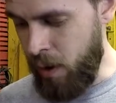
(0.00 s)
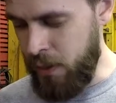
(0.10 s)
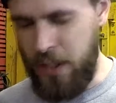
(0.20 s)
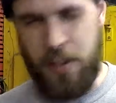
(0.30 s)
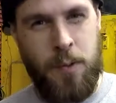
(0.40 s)
I
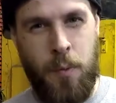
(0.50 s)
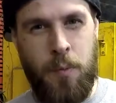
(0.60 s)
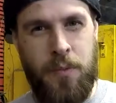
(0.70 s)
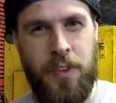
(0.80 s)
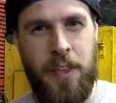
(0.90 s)
think
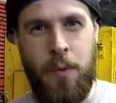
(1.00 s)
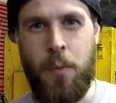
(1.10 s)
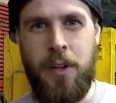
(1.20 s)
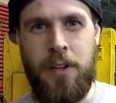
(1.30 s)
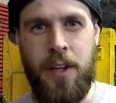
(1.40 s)
someone said they
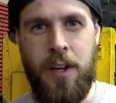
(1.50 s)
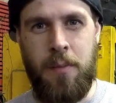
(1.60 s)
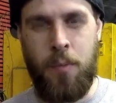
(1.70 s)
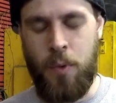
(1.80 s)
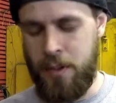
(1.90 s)
wanted
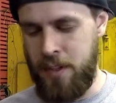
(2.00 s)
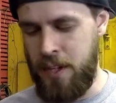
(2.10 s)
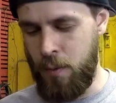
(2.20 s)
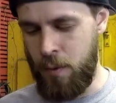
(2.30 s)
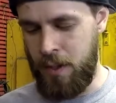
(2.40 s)
to
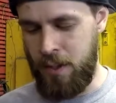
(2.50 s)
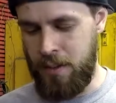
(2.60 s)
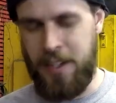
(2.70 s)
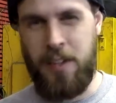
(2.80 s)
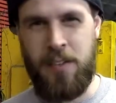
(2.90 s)
hear what it kind of
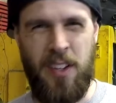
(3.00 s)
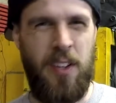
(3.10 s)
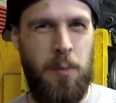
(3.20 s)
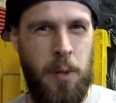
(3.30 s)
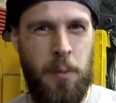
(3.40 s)
sounds like
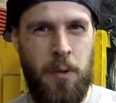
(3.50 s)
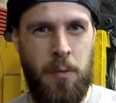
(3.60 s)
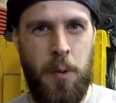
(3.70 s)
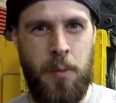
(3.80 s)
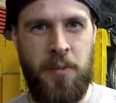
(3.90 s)
on a proper
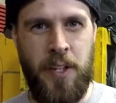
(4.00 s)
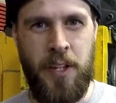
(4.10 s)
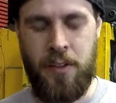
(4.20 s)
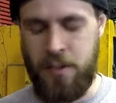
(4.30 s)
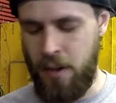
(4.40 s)

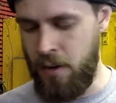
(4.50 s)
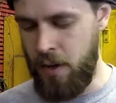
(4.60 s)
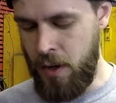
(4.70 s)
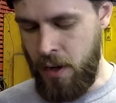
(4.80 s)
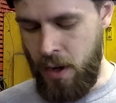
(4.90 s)
video, so
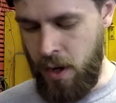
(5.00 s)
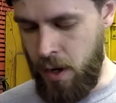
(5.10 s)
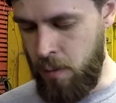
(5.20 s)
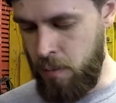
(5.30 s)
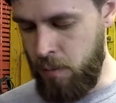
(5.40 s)

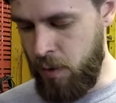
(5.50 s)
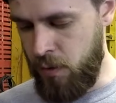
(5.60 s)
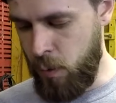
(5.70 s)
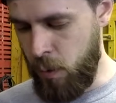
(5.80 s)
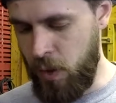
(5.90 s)
if
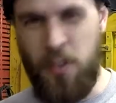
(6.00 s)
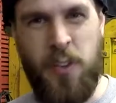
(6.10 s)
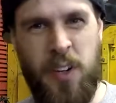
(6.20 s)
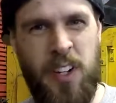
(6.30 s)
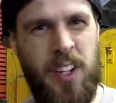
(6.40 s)
you want, I'll
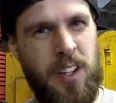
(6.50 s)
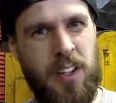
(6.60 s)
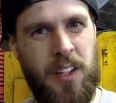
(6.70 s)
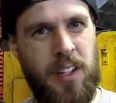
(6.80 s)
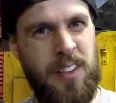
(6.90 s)
do like a kind
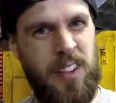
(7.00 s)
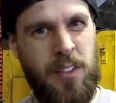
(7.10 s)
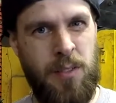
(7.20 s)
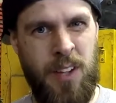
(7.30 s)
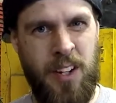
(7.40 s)
of like a
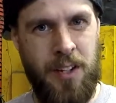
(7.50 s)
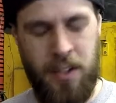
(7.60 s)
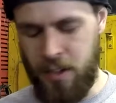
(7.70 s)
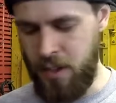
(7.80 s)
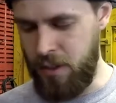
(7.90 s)
tunnel run
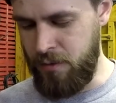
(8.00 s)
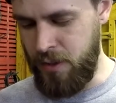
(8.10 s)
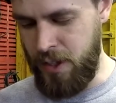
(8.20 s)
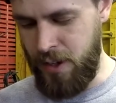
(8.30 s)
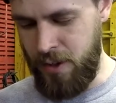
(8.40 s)
kind of
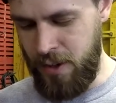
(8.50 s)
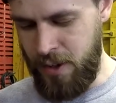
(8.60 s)
video,